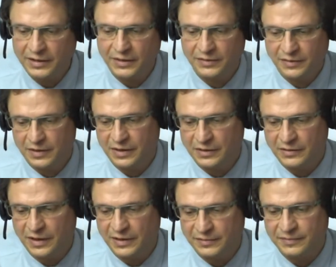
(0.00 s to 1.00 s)
You you
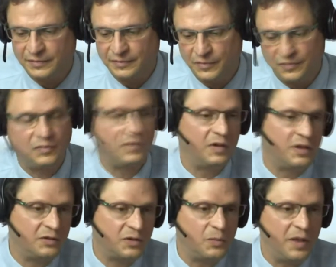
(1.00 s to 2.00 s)
know, I
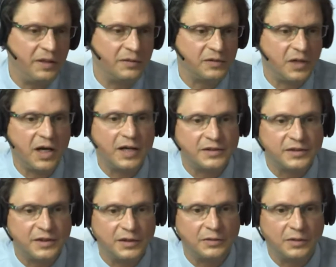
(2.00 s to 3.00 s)
the Dominion
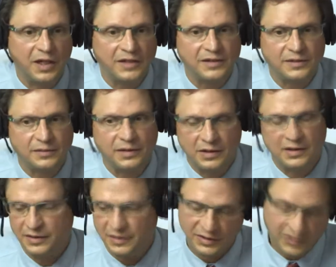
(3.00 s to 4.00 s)
cuts to last,
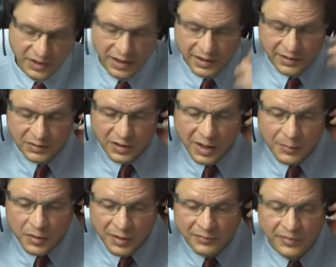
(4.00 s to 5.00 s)
uh,
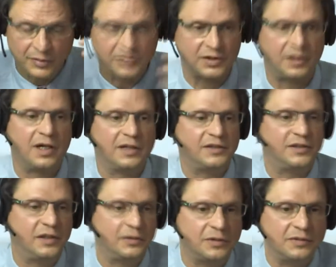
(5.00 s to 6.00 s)
Keppel AmFELS cuts
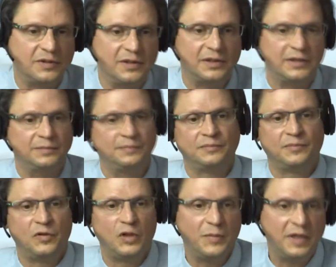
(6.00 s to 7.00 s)
to on the
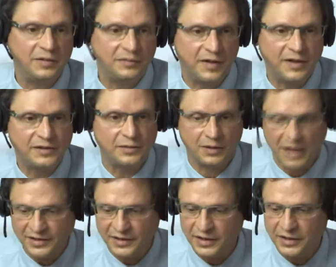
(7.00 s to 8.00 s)
Dominion vessel
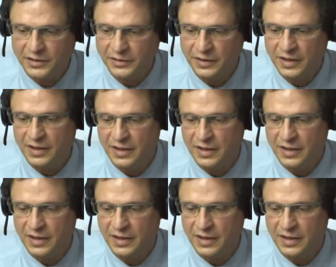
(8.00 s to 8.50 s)
last year.